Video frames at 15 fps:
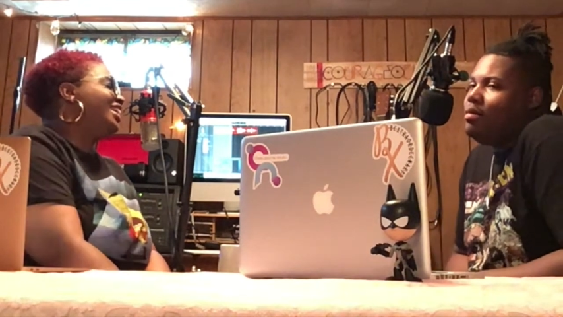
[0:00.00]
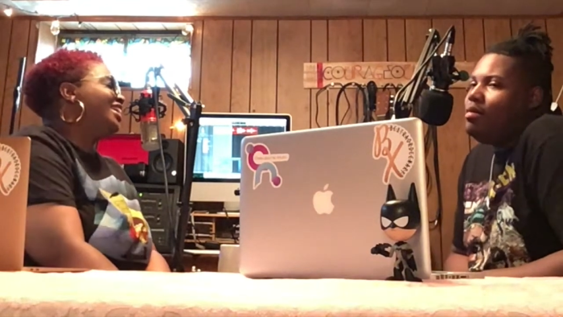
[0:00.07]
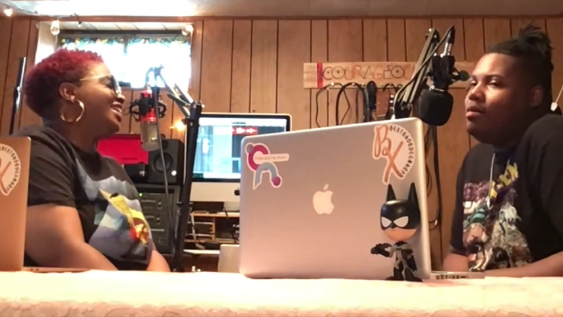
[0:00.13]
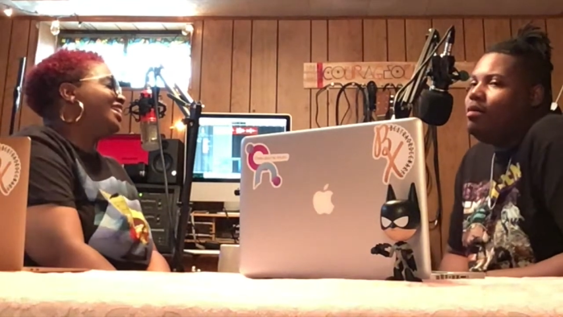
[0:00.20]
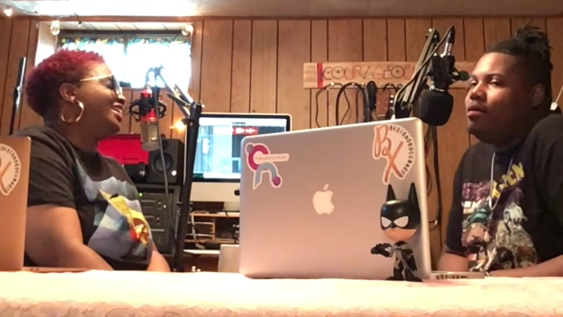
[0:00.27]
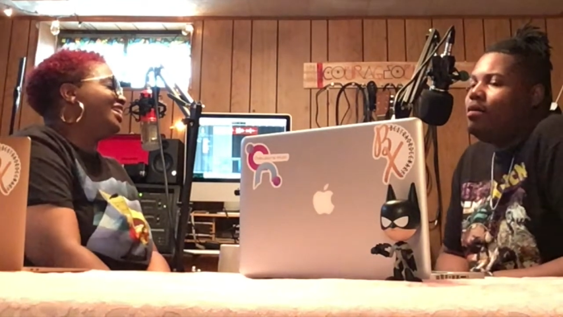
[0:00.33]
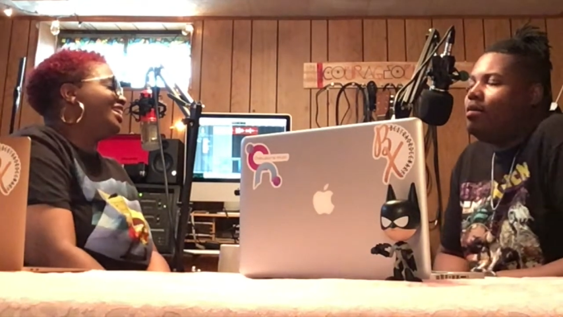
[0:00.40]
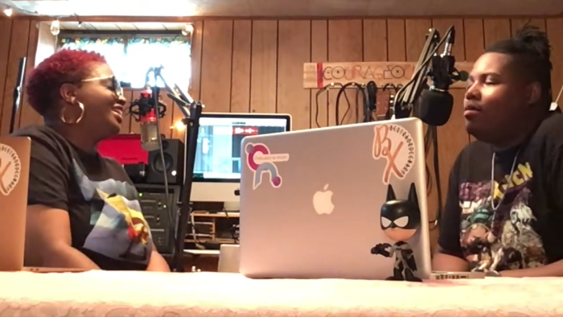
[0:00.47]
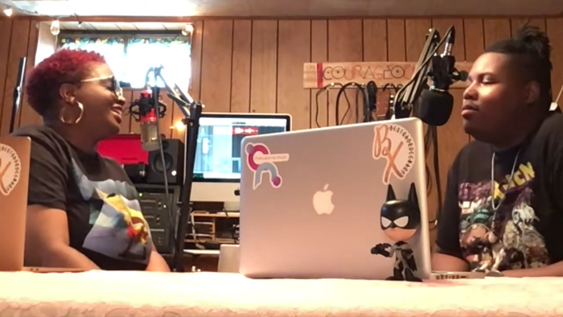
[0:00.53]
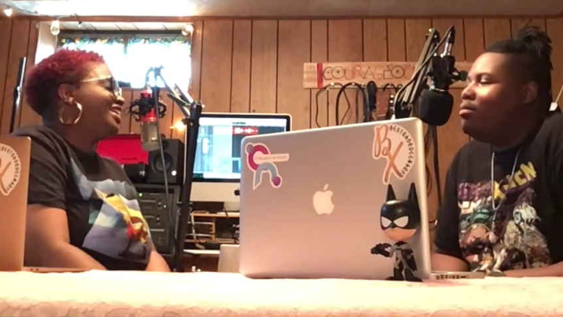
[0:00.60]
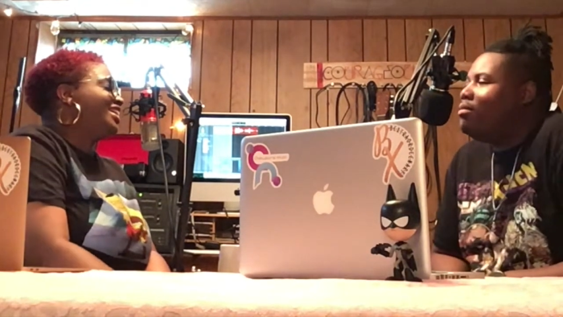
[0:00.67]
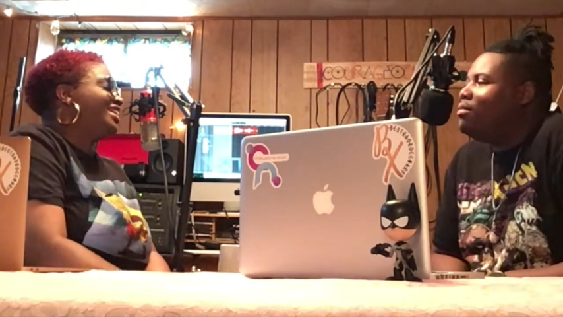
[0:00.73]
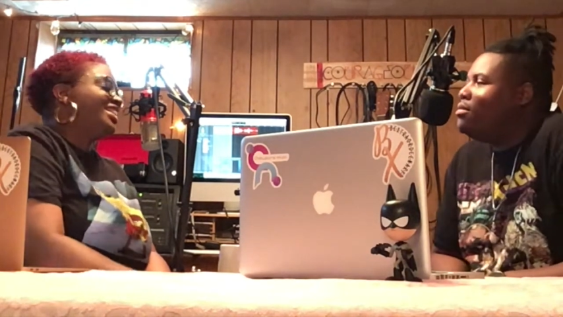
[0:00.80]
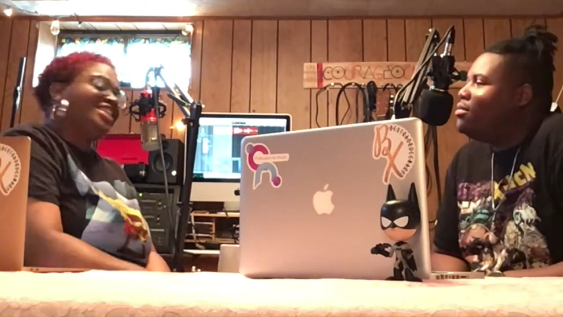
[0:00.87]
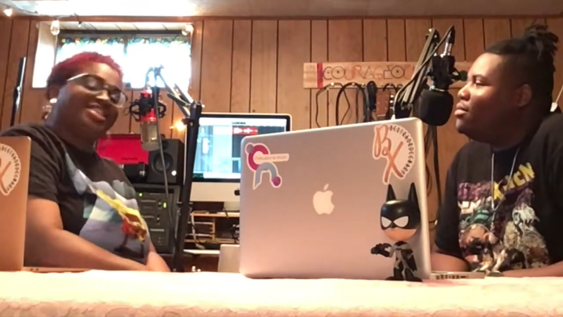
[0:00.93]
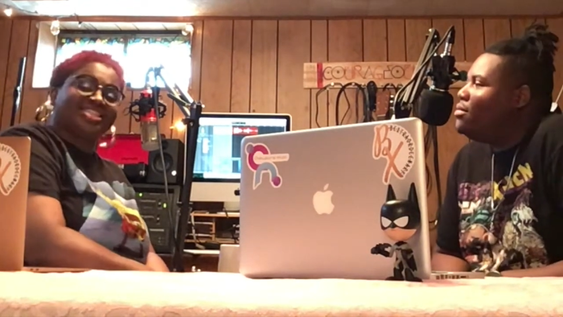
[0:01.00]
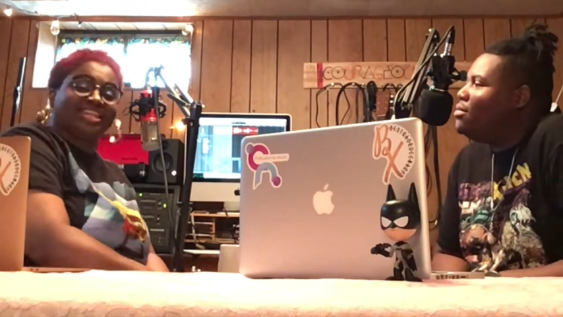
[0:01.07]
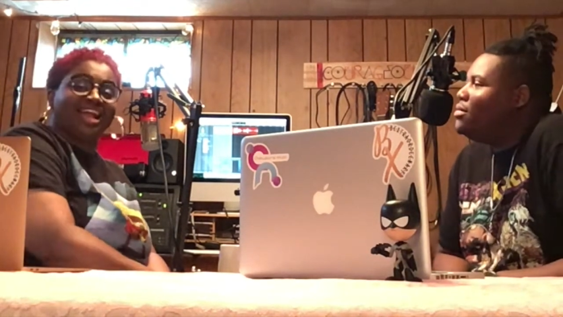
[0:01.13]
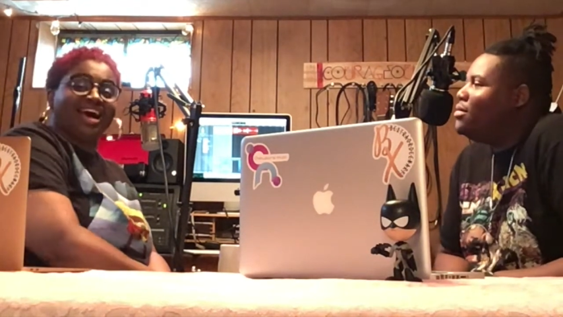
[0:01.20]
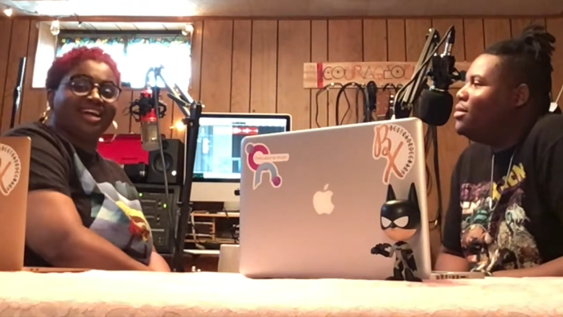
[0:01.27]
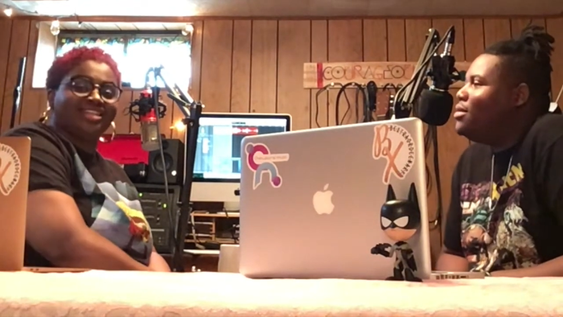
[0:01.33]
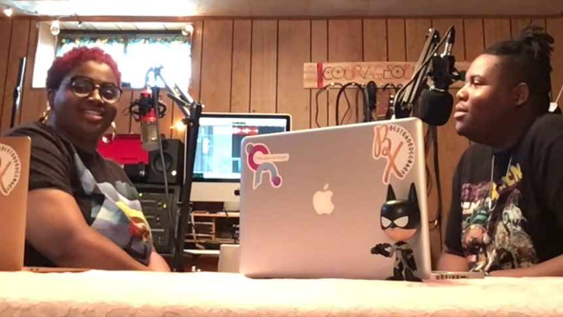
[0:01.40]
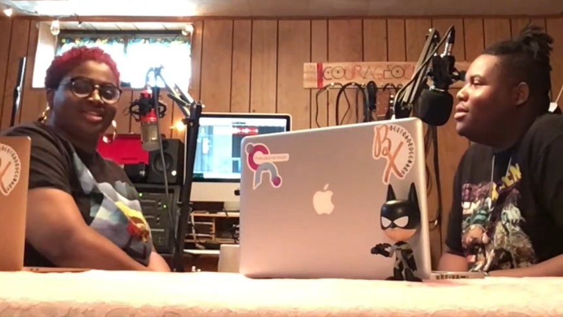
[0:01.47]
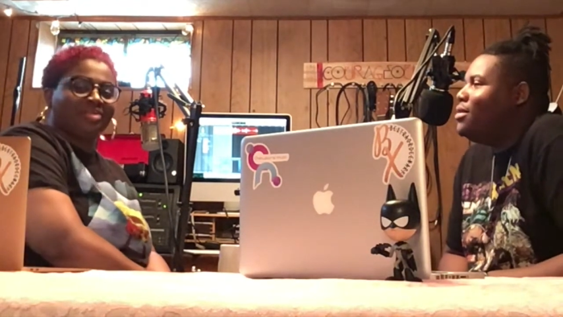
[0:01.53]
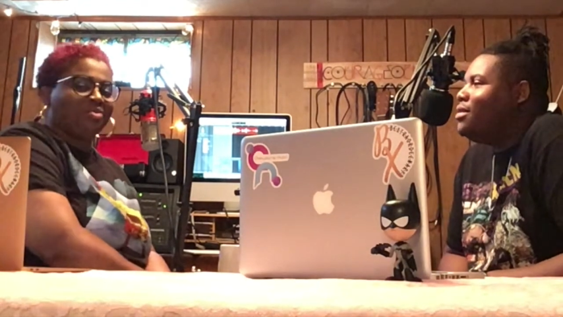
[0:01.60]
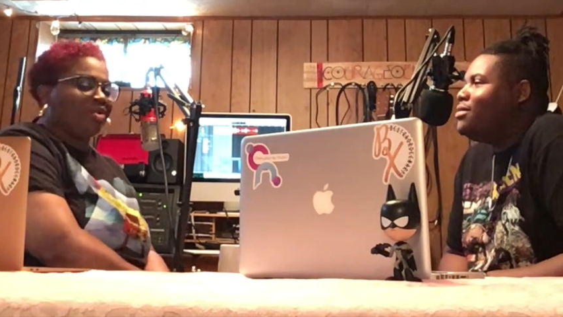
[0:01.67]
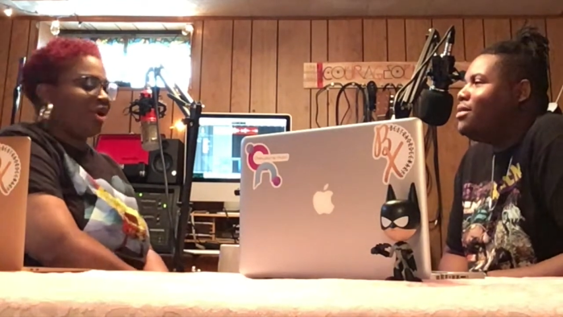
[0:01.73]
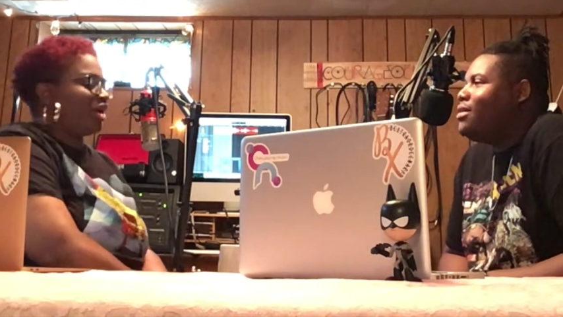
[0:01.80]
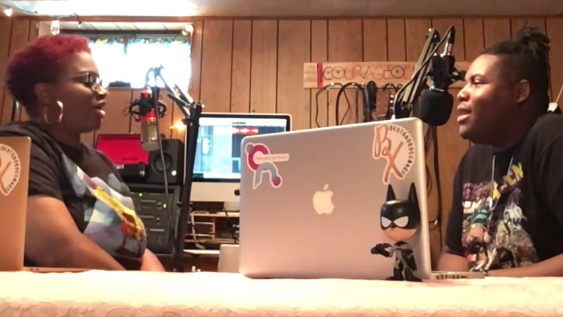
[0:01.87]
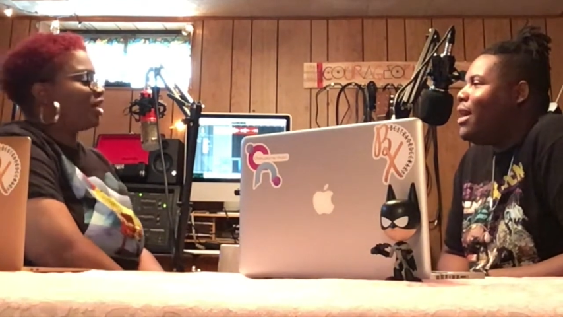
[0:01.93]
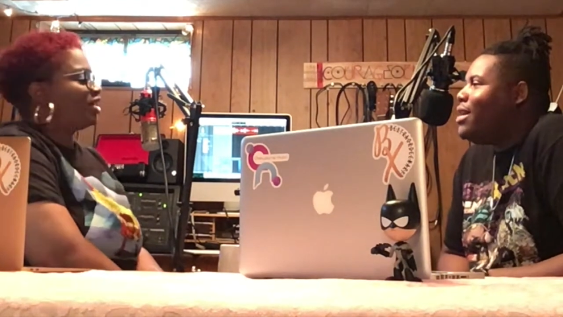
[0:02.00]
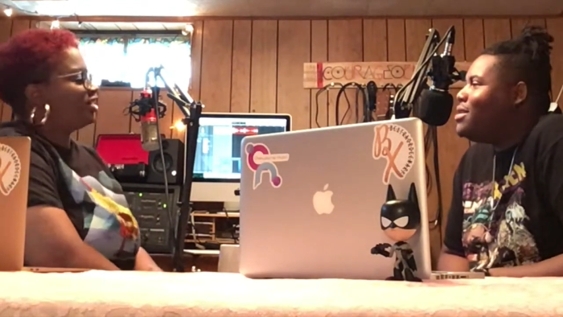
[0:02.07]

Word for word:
Speaker 1: you know, there's a line somewhere. A line